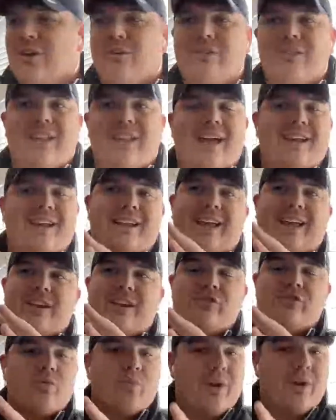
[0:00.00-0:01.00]
don't let
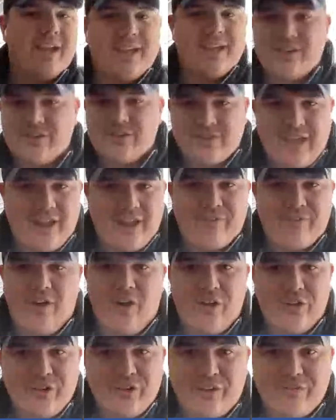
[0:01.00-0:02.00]
Andrew Wiggins kind
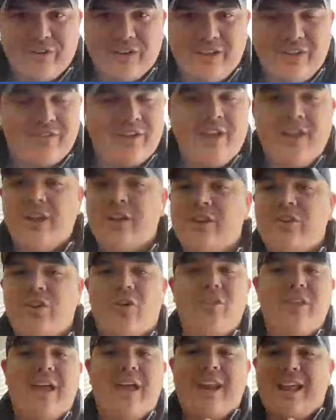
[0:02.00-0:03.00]
of falling off a cliff,
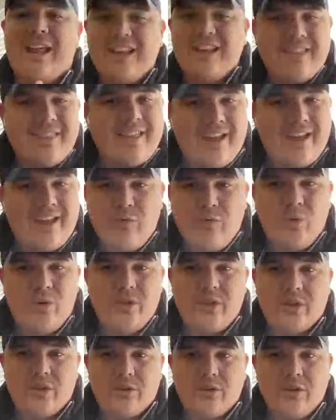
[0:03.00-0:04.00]
don't let any of that
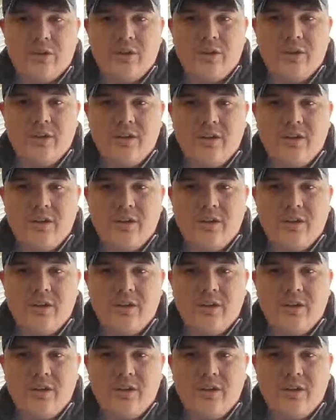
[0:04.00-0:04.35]
fool you.